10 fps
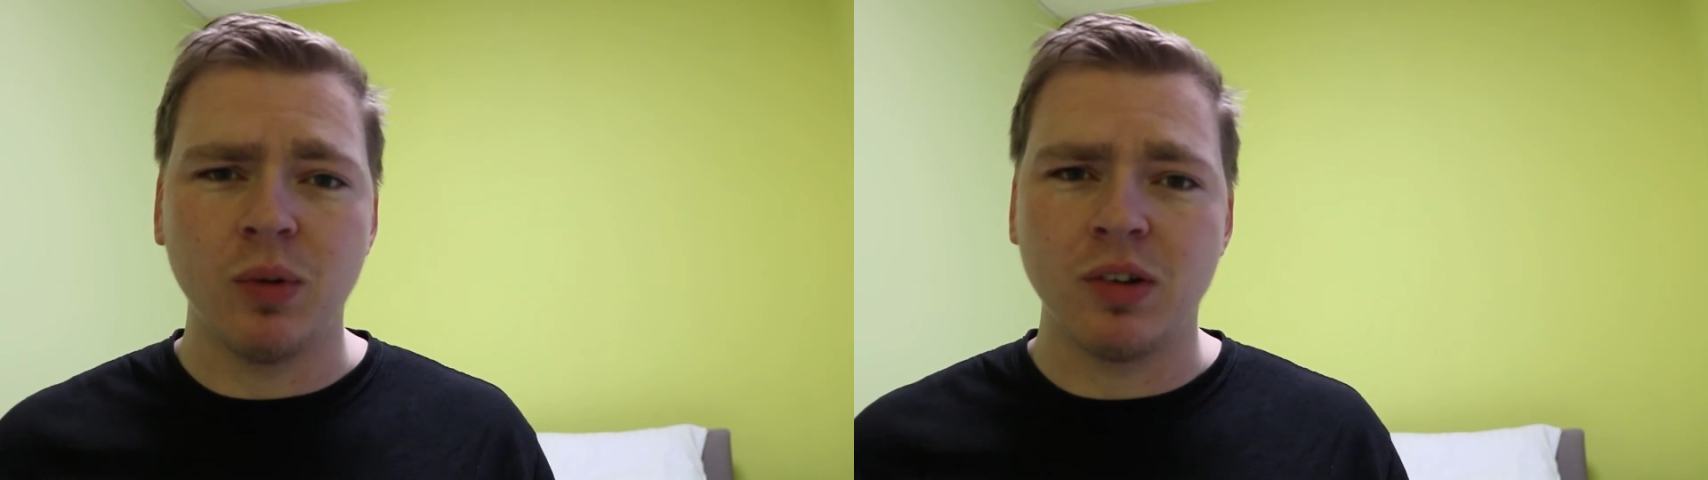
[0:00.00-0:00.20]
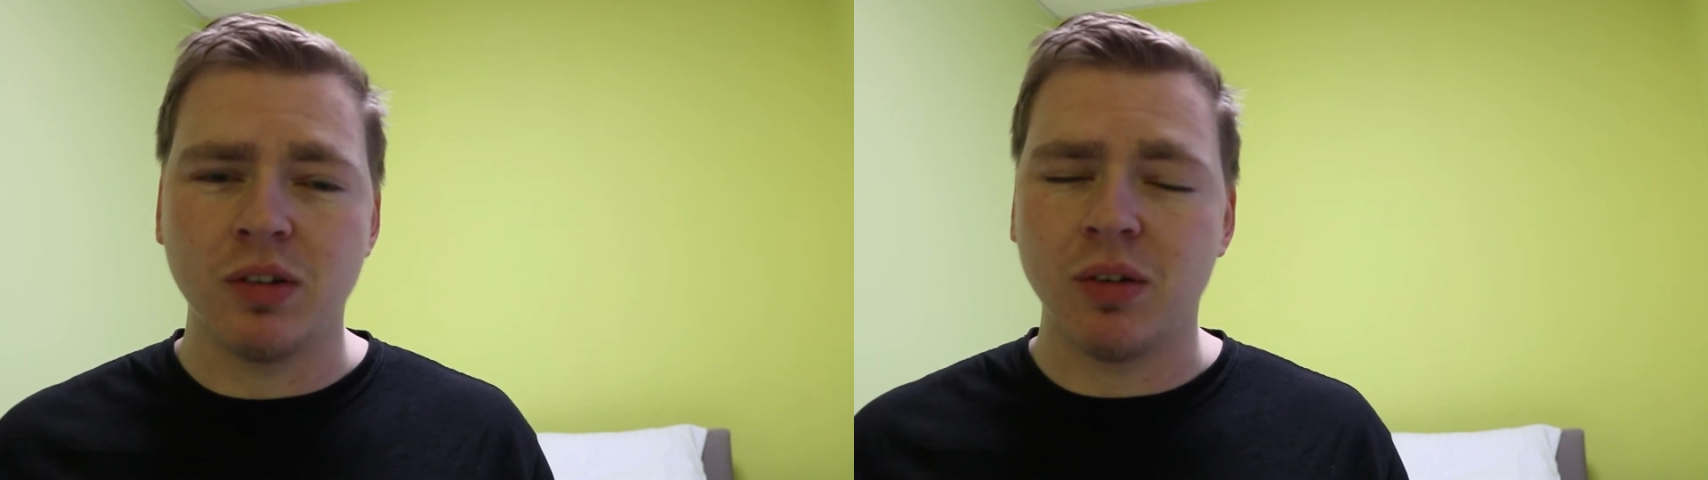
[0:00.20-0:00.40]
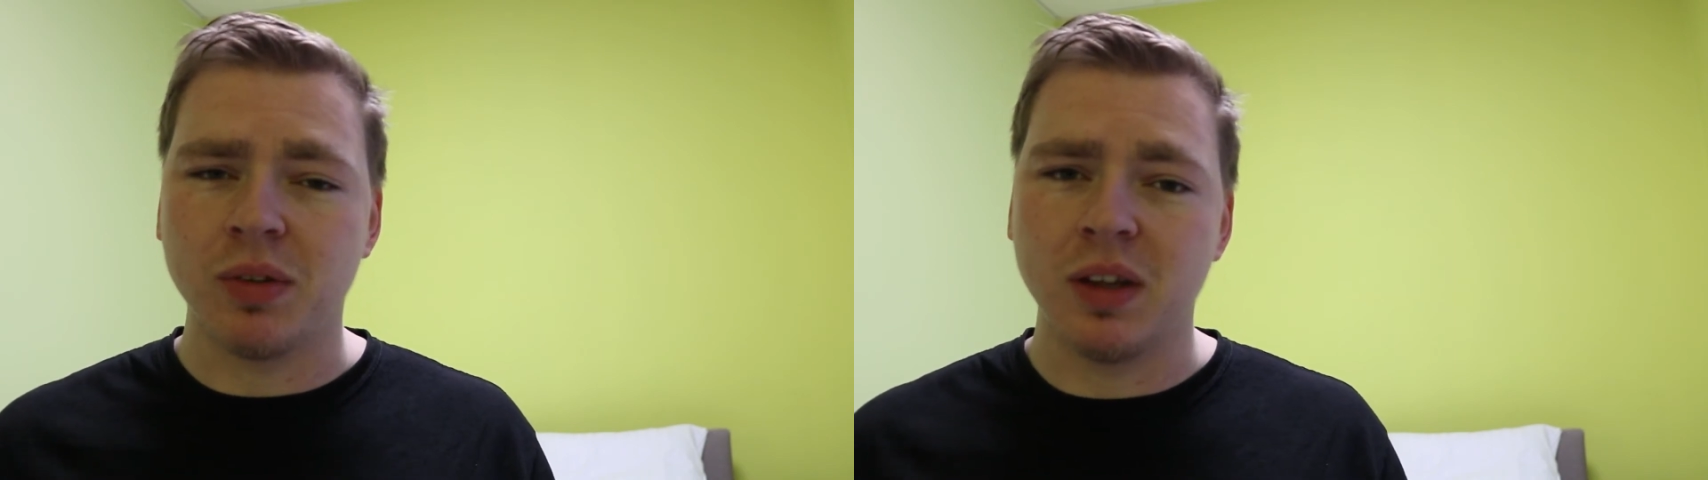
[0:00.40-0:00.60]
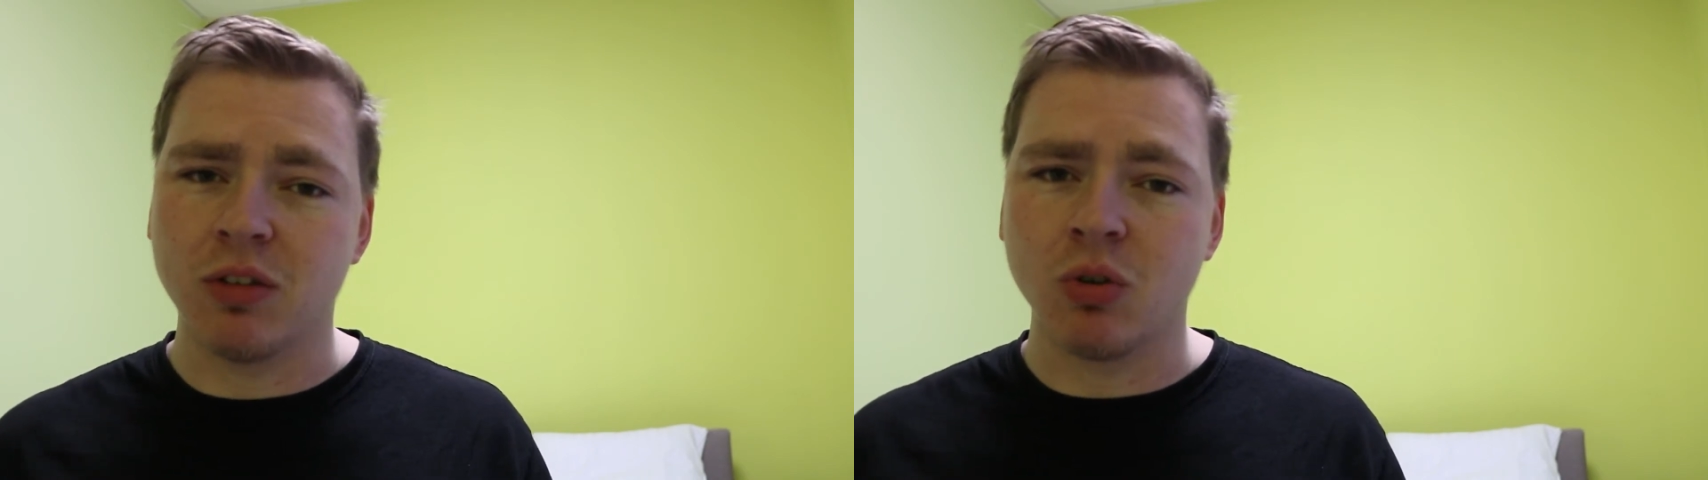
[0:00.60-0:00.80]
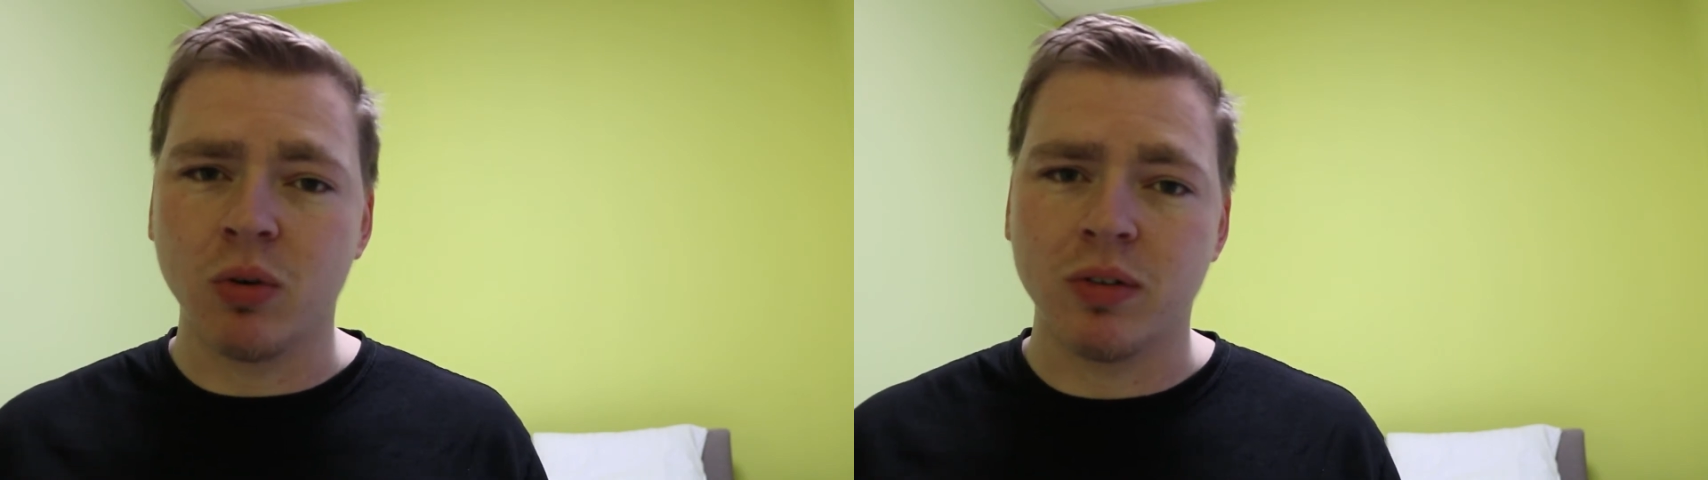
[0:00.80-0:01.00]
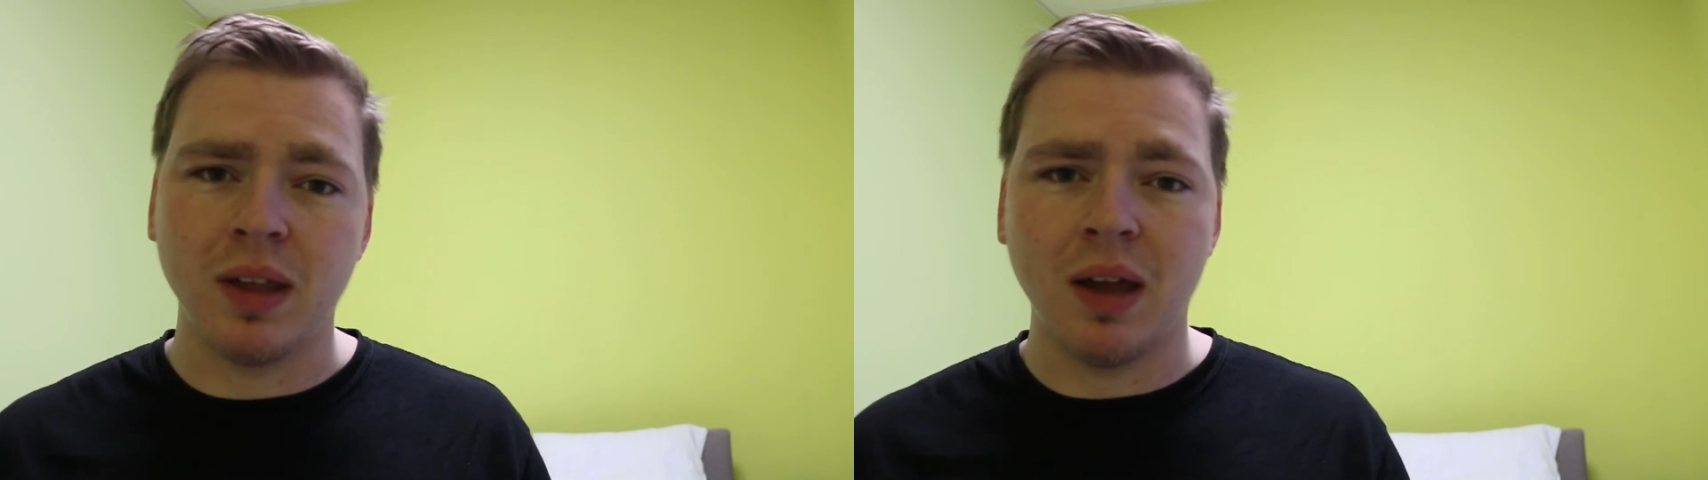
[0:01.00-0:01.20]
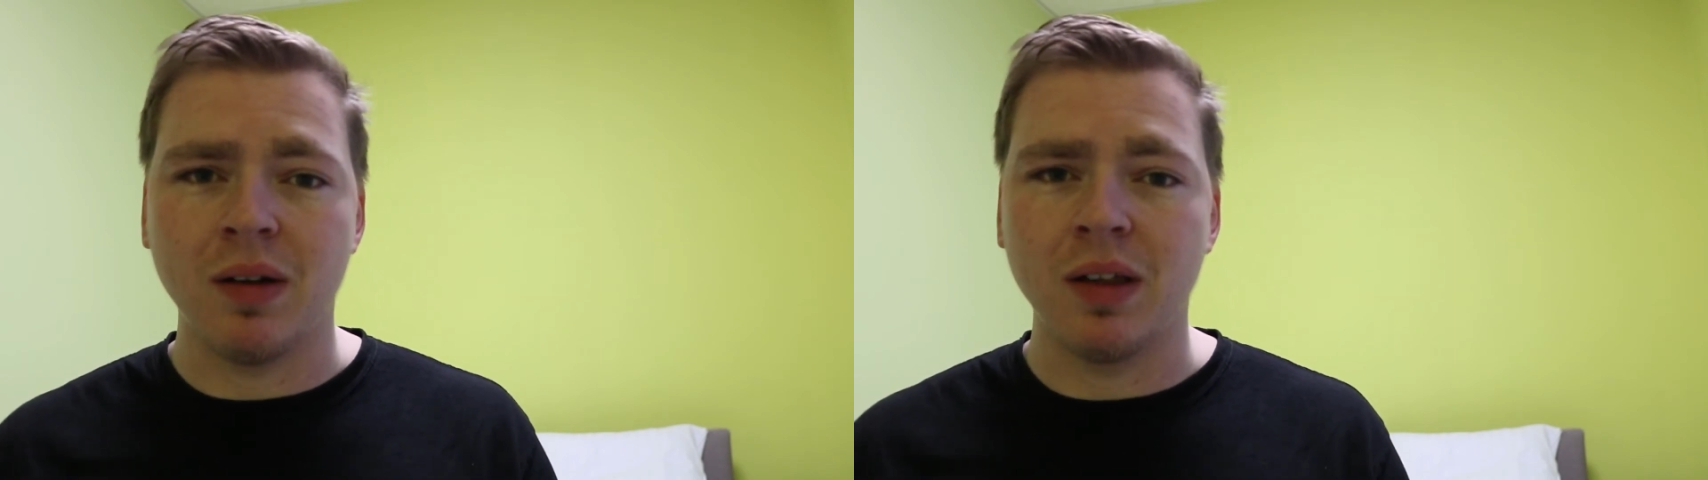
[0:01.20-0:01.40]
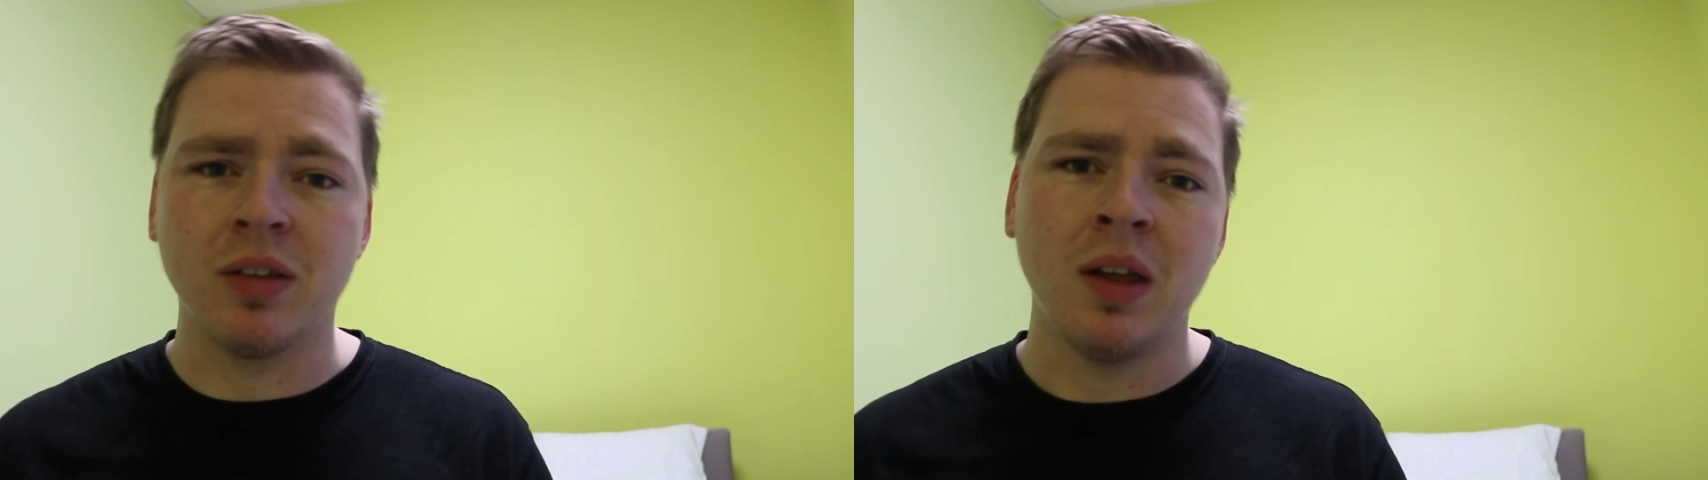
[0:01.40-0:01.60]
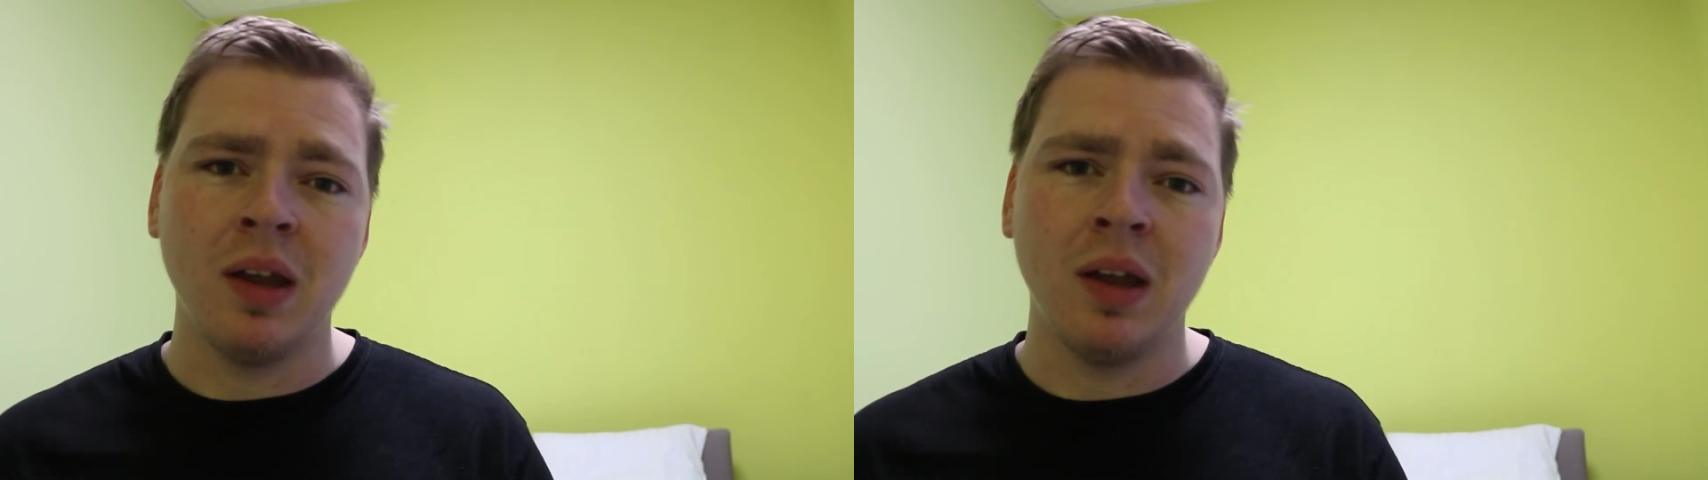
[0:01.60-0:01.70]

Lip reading: which is obviously the touristy areas,